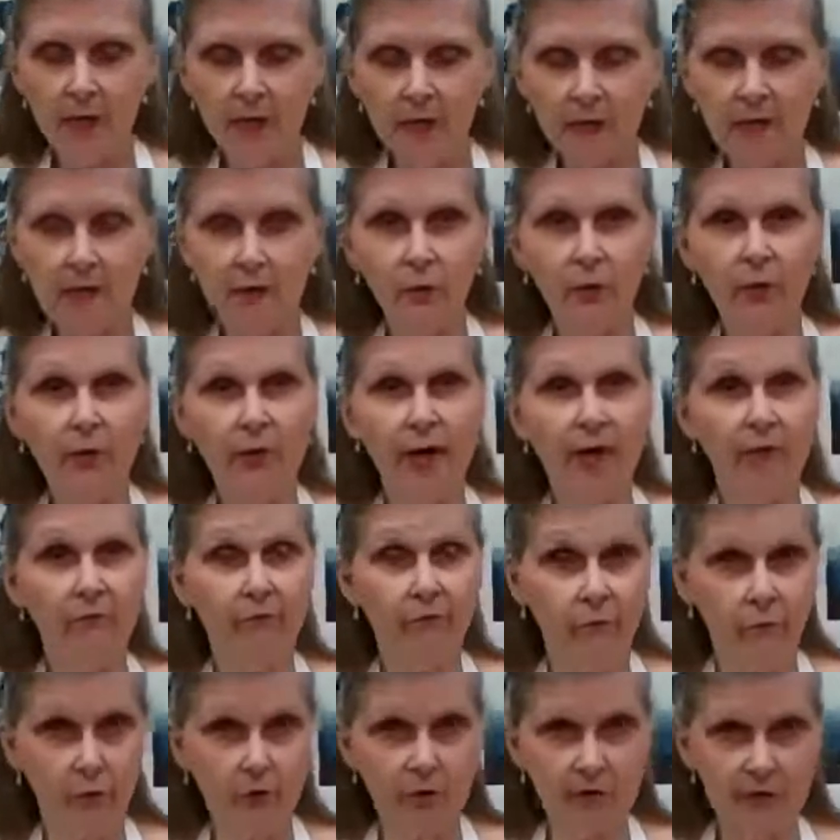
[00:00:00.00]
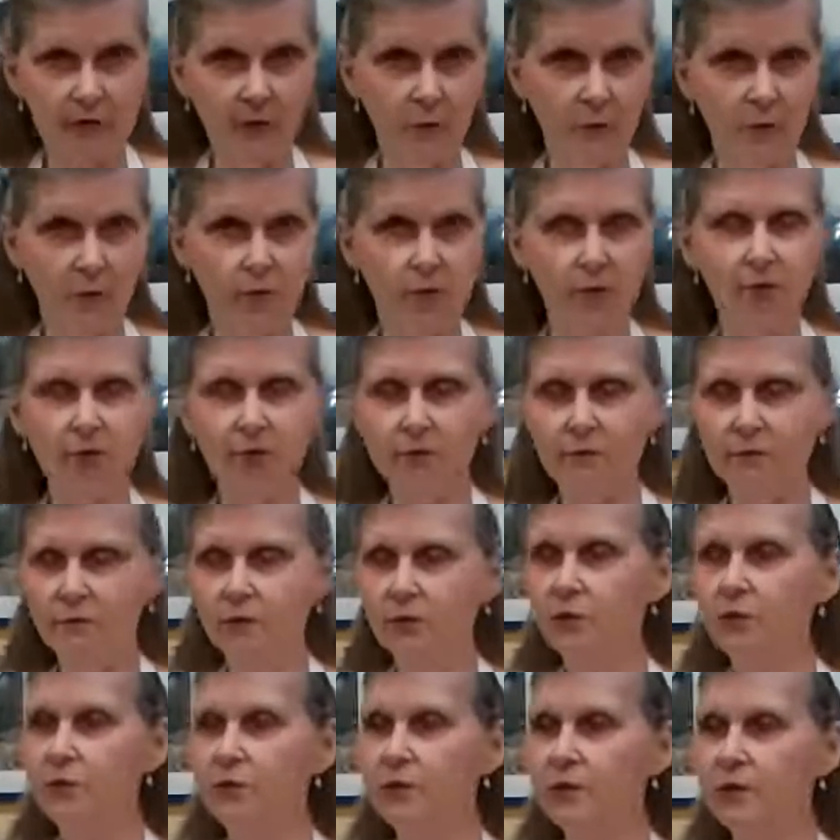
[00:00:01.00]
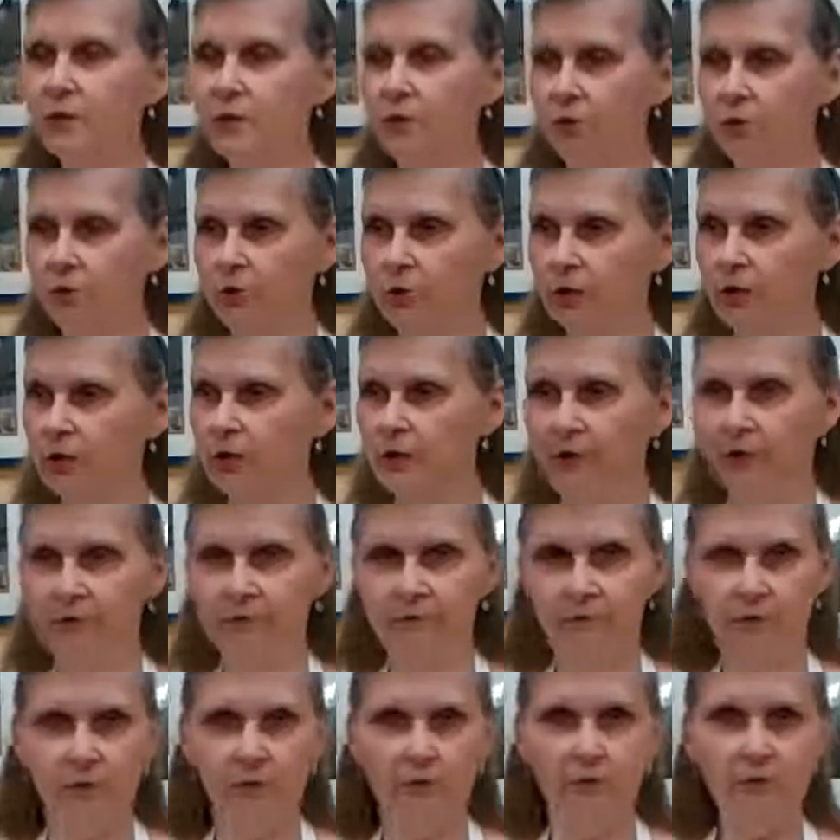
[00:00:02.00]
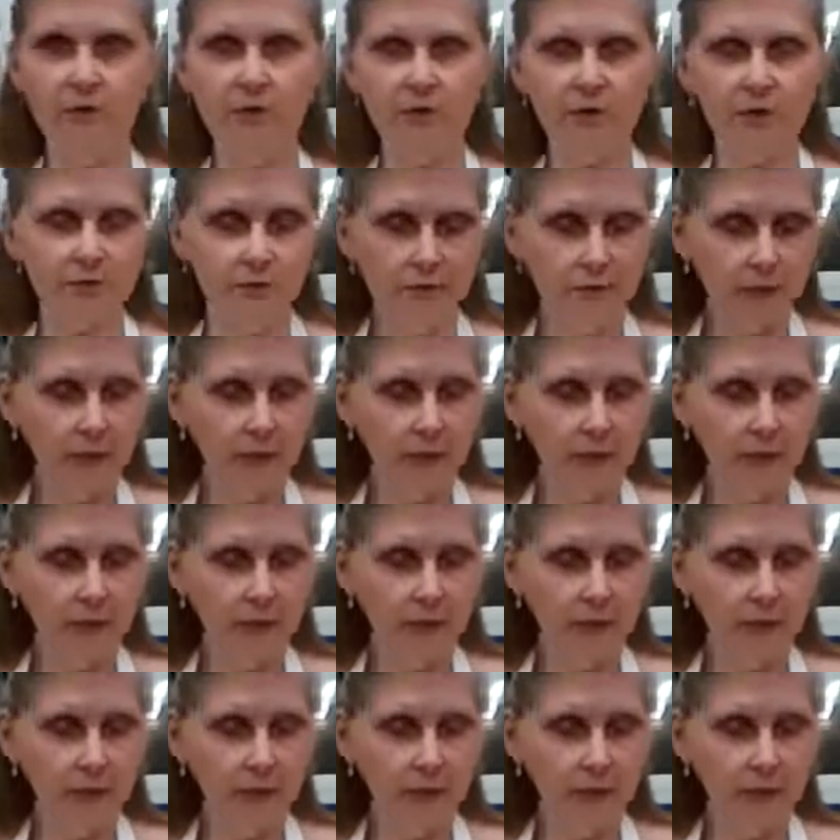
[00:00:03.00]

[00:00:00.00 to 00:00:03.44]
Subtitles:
So we have 4 sandwiches using turkey leftovers,